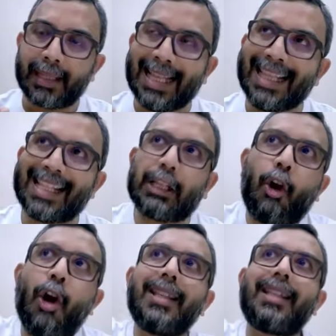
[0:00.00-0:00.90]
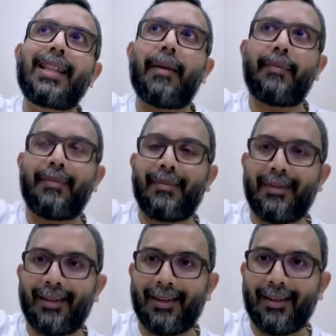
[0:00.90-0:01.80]
in this concept
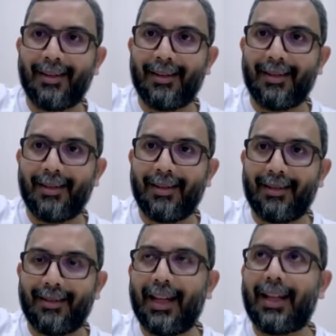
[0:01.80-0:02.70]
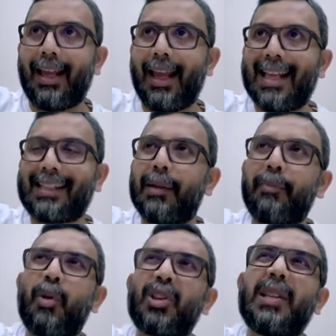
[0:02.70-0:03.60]
that has the
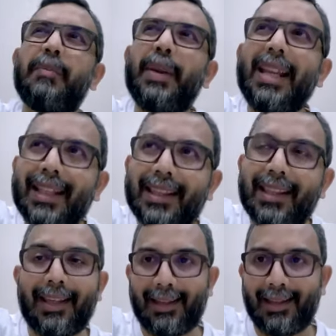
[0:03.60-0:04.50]
possibility